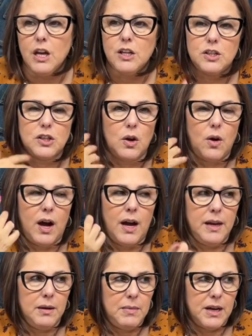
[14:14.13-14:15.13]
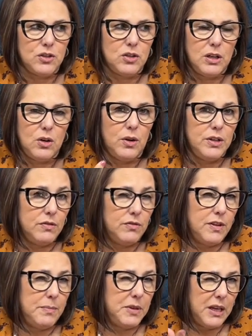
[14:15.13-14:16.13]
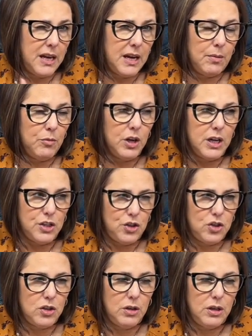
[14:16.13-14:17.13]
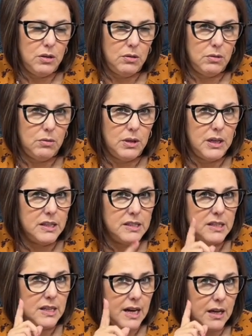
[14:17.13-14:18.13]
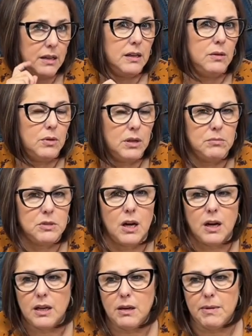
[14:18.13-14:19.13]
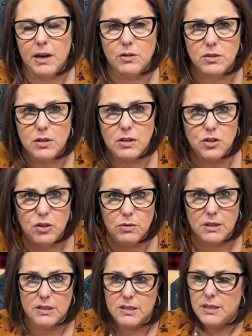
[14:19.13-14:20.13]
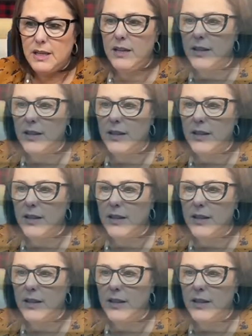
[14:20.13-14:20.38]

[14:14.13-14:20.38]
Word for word: So I am actually going to flip the camera and show you exactly what I'm talking about so that you can see